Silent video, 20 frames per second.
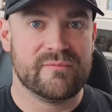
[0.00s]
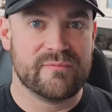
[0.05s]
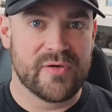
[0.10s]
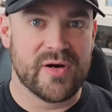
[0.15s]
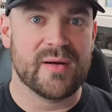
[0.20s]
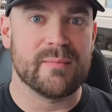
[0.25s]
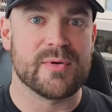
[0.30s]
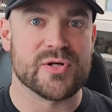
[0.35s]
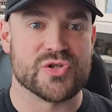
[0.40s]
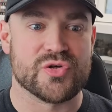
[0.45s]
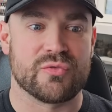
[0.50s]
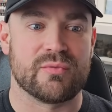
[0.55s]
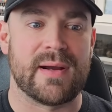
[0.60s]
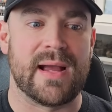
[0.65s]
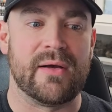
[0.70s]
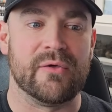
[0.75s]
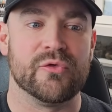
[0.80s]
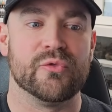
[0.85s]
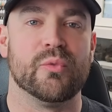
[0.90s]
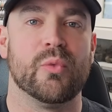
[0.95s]
Very much a
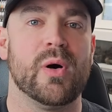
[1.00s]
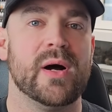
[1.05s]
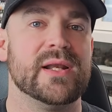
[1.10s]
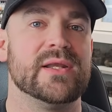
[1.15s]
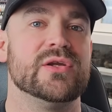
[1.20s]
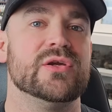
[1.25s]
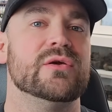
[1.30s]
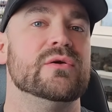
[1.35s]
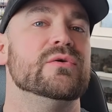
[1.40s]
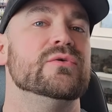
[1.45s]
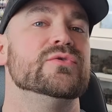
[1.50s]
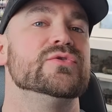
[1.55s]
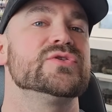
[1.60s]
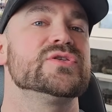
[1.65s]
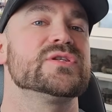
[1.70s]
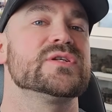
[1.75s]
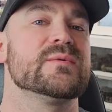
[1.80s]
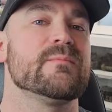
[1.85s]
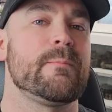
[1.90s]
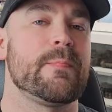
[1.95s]
round 1
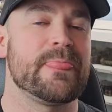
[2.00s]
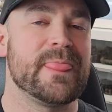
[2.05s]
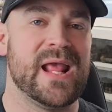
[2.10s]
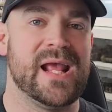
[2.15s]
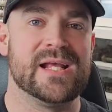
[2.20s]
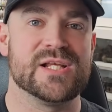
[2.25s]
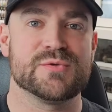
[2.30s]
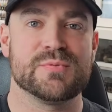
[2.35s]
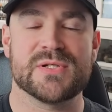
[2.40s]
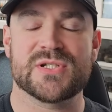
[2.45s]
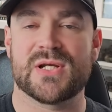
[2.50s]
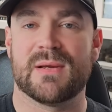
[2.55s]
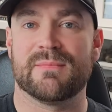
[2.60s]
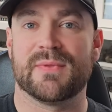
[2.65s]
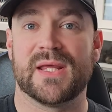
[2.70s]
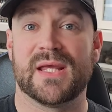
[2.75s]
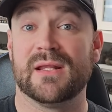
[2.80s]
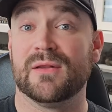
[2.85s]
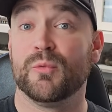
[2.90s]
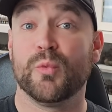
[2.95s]
use. And especially I'm
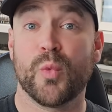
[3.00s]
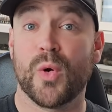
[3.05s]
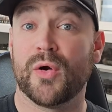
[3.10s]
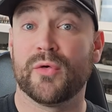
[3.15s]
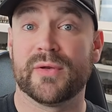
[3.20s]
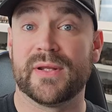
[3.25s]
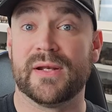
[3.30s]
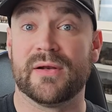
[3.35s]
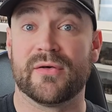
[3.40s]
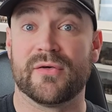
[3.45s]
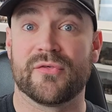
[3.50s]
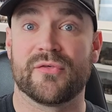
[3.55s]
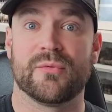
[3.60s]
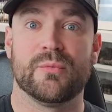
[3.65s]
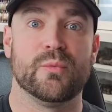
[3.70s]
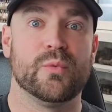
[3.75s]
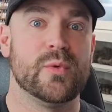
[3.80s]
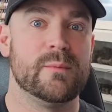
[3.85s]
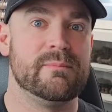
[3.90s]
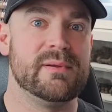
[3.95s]
thinking World Eaters
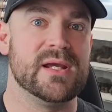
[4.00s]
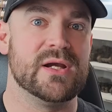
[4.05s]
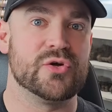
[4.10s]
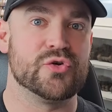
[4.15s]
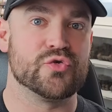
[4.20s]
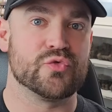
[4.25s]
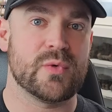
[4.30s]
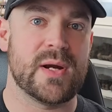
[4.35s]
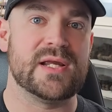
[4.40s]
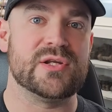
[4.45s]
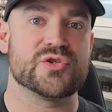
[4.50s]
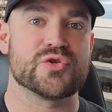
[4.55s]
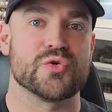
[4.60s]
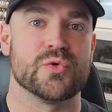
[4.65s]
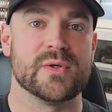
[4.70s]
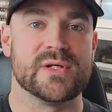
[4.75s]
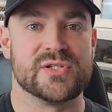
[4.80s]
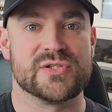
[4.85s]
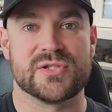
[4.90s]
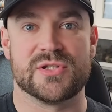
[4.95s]
would be a great
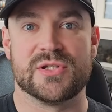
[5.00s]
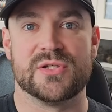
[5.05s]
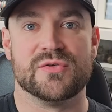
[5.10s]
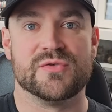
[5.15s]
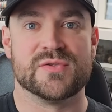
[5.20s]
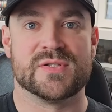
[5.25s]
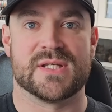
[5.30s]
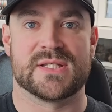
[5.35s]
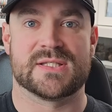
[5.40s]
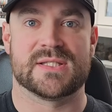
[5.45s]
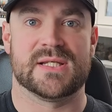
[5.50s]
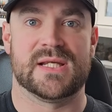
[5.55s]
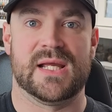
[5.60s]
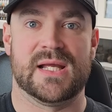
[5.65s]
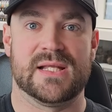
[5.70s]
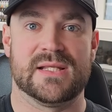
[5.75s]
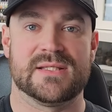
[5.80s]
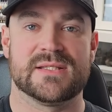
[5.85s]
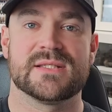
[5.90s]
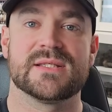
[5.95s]
choice to use this
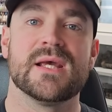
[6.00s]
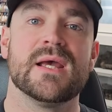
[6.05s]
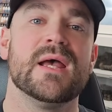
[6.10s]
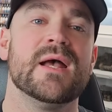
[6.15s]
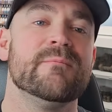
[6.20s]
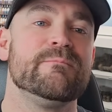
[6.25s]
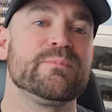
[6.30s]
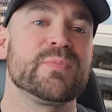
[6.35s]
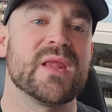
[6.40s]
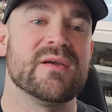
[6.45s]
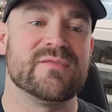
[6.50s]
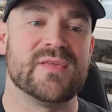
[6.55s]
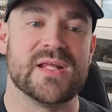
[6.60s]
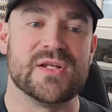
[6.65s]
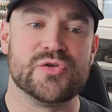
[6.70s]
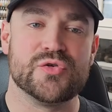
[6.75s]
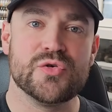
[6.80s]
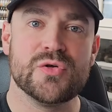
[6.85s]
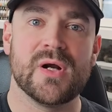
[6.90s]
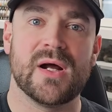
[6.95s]
against if they
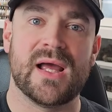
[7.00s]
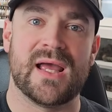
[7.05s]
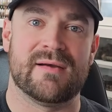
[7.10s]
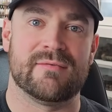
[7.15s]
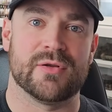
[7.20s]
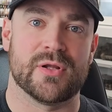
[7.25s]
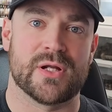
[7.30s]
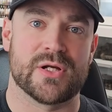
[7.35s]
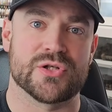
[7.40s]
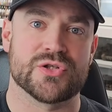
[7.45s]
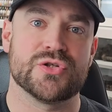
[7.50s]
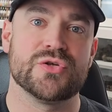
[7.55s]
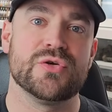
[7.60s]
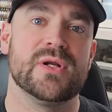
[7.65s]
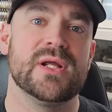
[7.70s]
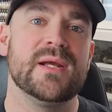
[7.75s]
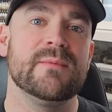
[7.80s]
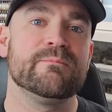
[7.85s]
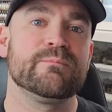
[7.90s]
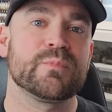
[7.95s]
do not have a lot of
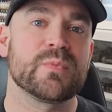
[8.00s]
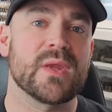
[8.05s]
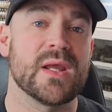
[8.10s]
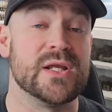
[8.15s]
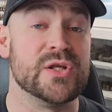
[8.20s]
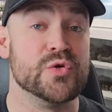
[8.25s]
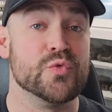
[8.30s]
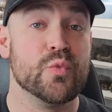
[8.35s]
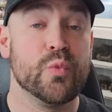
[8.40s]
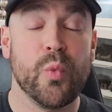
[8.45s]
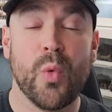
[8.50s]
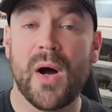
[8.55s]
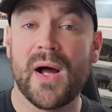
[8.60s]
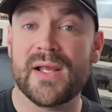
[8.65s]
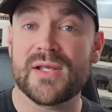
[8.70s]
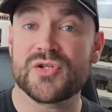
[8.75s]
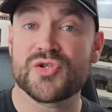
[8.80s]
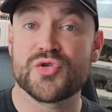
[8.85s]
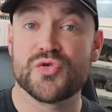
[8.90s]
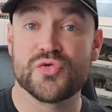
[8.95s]
shooting and you want
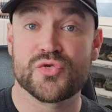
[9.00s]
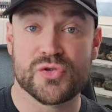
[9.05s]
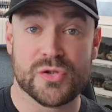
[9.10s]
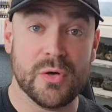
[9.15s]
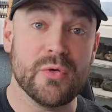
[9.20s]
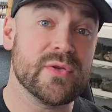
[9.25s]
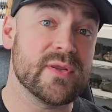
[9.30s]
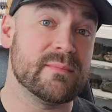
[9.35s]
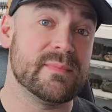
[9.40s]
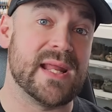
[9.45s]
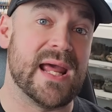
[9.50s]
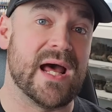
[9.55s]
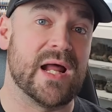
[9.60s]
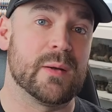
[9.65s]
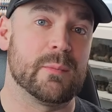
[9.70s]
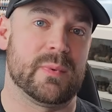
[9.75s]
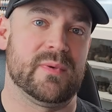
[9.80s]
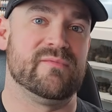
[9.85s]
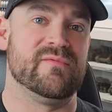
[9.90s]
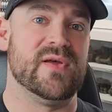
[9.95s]
to slow them down
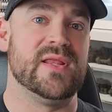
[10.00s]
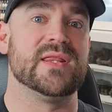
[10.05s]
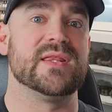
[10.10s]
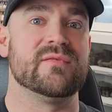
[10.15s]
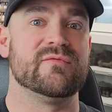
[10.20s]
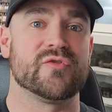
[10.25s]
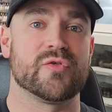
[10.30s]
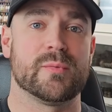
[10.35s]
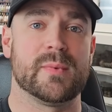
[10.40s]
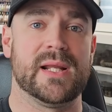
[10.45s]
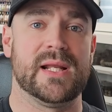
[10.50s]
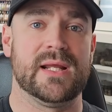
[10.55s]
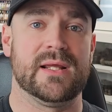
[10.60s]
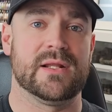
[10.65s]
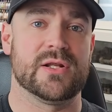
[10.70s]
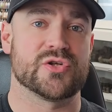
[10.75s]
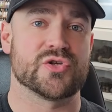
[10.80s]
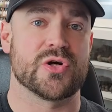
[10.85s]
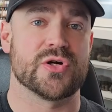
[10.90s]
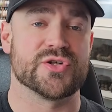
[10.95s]
and prevent them from getting in
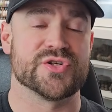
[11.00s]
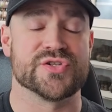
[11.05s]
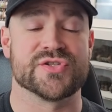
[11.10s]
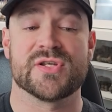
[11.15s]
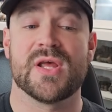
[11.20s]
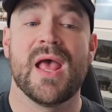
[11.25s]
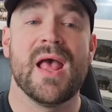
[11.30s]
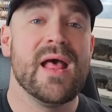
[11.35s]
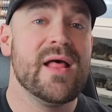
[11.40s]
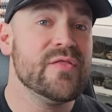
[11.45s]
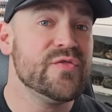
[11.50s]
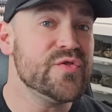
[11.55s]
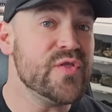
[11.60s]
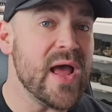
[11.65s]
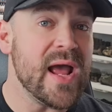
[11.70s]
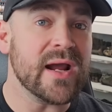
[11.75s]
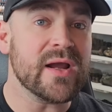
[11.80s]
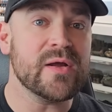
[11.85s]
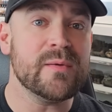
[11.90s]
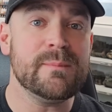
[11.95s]
the charges.
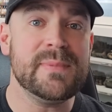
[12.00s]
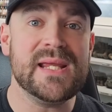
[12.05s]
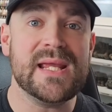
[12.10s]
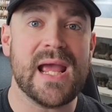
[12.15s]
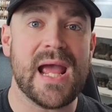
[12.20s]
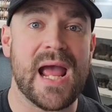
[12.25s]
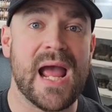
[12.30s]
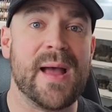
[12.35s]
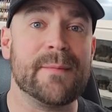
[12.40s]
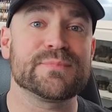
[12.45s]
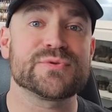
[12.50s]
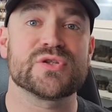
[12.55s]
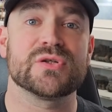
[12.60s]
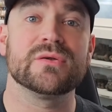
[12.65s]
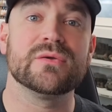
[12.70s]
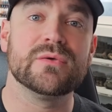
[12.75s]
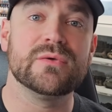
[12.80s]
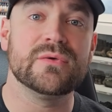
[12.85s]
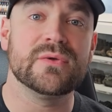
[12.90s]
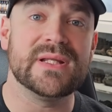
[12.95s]
That could be
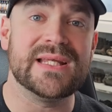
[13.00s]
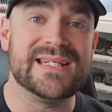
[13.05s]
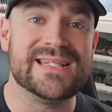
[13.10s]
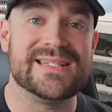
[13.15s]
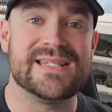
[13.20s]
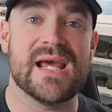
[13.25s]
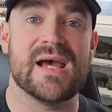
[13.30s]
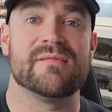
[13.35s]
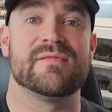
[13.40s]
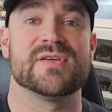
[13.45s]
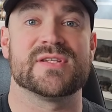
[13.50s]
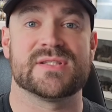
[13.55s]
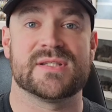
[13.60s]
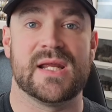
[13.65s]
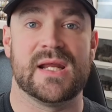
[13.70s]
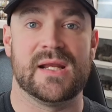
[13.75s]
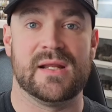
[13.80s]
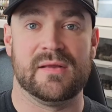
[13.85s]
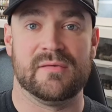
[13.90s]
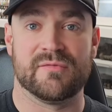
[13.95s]
absolutely
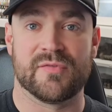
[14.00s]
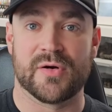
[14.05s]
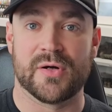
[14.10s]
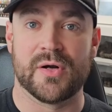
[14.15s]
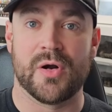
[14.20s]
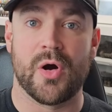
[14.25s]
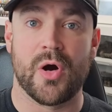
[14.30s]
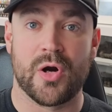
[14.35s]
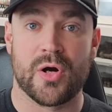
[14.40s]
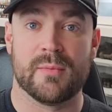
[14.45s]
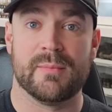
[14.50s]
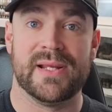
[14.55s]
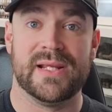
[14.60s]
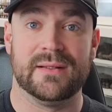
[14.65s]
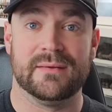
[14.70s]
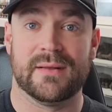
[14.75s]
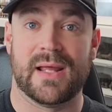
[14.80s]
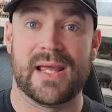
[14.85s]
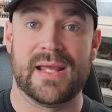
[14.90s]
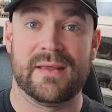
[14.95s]
devastating for an army
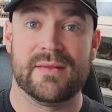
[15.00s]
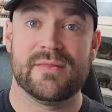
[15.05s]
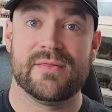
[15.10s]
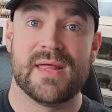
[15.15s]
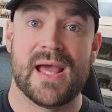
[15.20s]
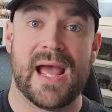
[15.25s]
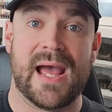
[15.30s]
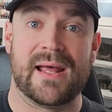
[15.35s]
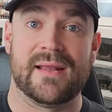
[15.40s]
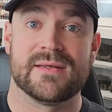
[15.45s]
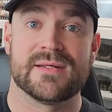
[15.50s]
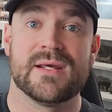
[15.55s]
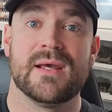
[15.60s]
like that.